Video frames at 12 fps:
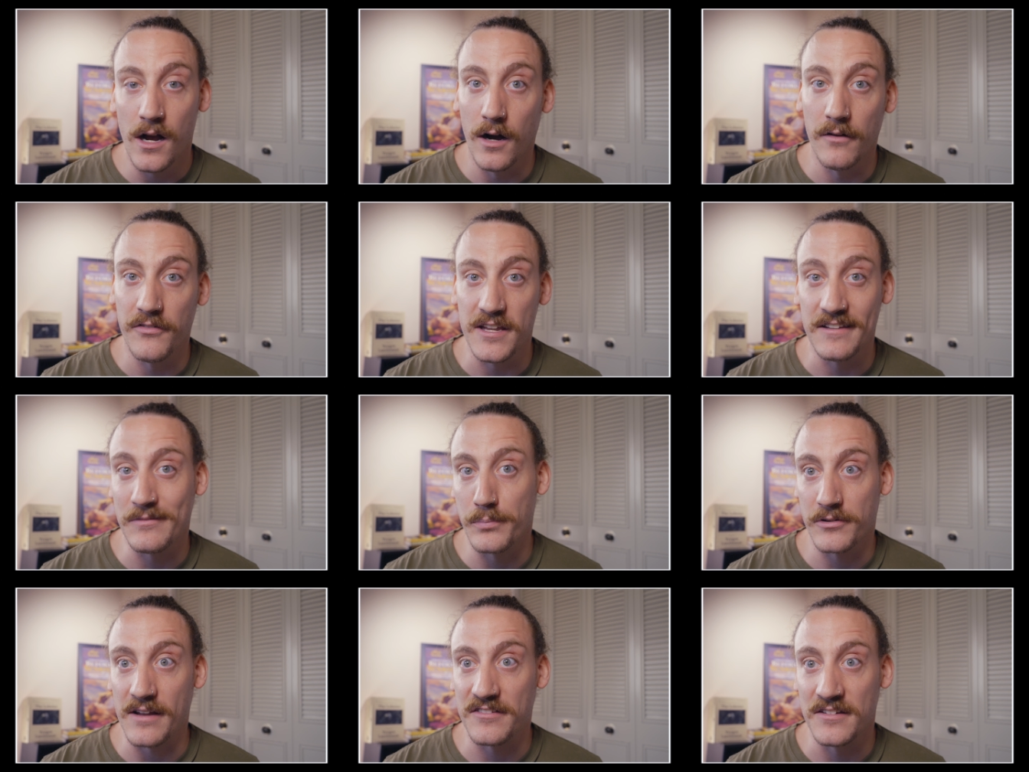of his
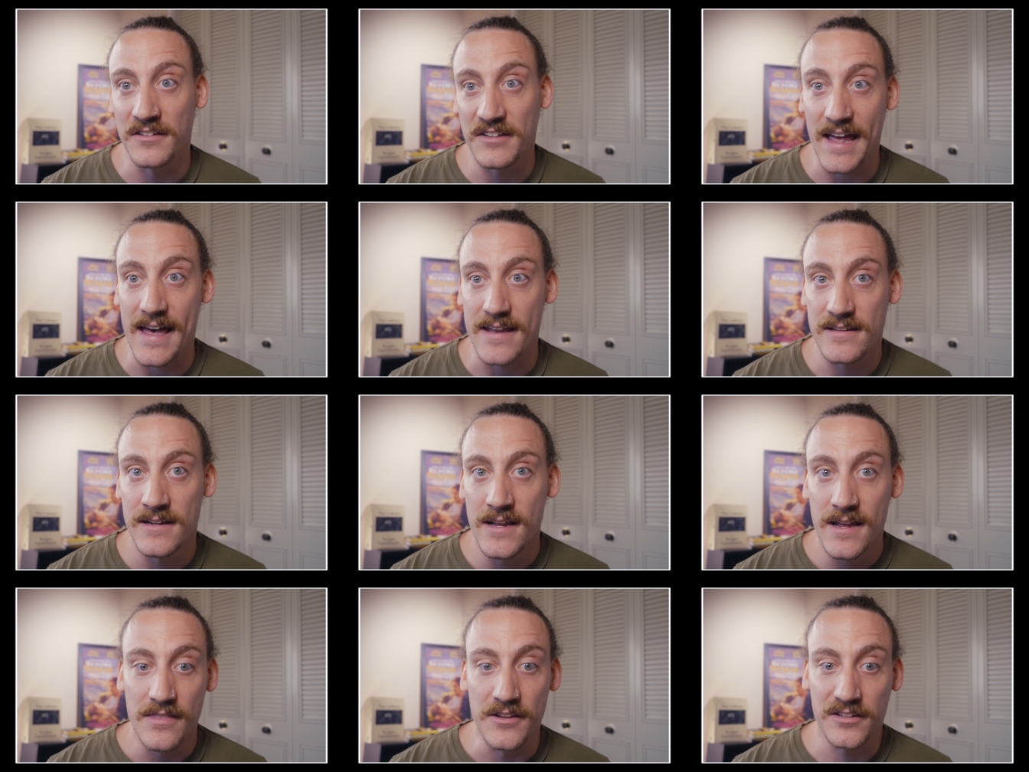presence at
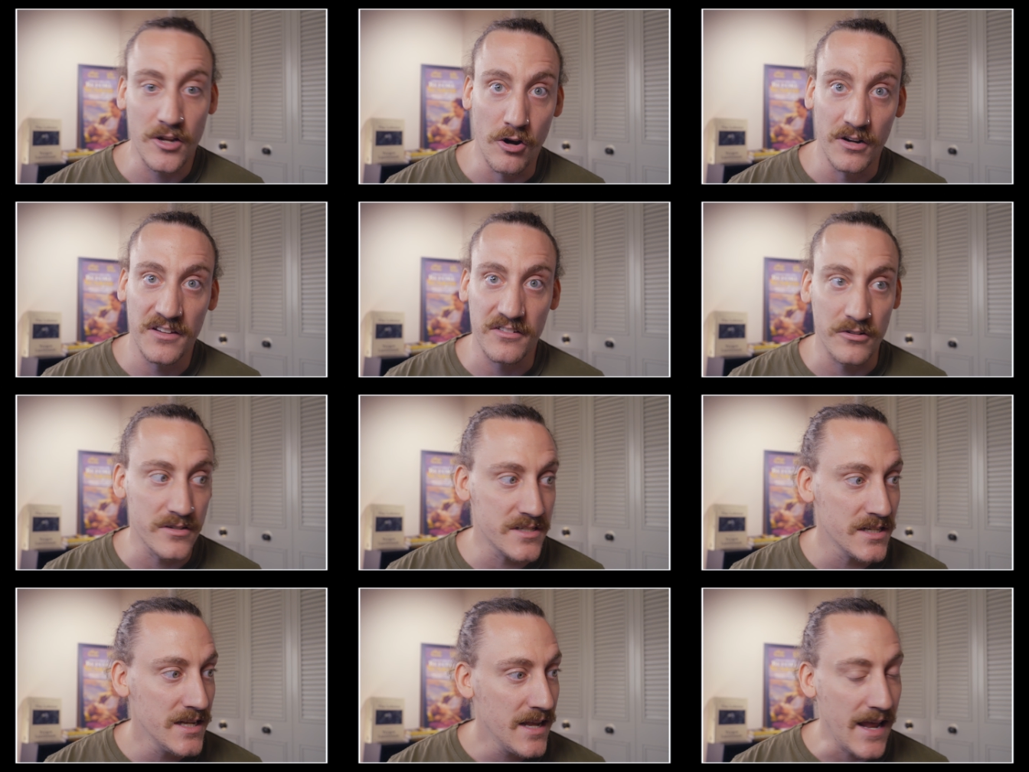this concert,